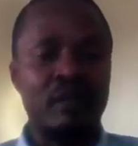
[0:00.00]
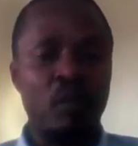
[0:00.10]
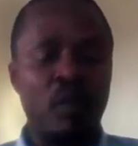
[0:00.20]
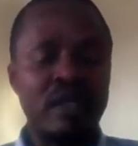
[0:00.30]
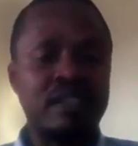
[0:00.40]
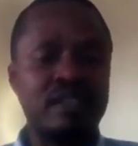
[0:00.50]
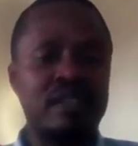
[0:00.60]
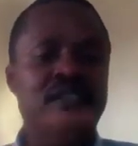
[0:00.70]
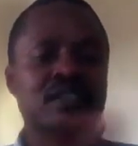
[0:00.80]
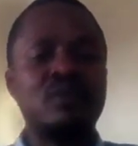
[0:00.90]
what it
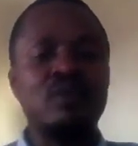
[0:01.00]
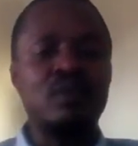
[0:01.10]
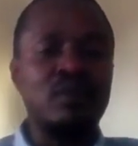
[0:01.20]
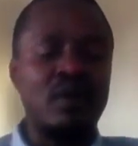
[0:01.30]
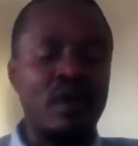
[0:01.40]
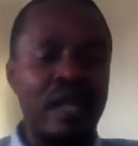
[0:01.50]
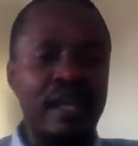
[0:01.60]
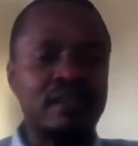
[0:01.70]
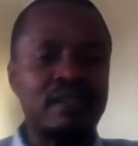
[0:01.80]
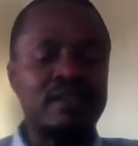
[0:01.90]
takes to
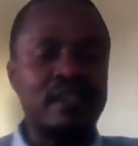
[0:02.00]
collect